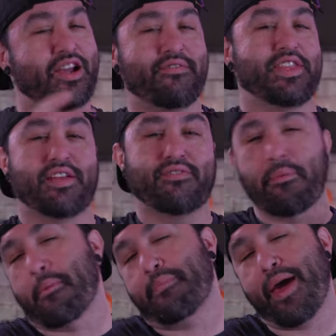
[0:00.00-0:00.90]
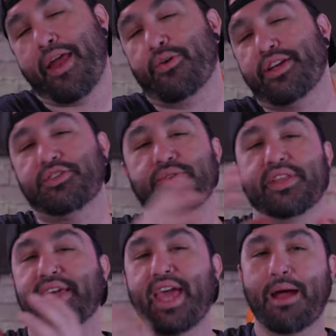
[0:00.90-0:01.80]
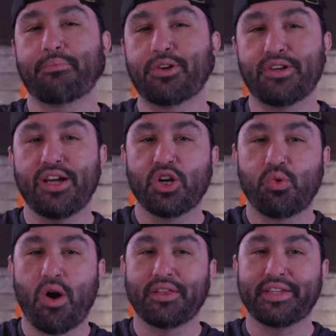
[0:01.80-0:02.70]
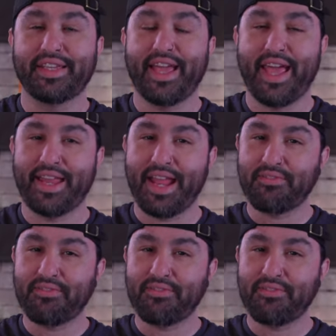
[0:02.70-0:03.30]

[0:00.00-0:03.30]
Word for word: out everything from the battery to the camera quality and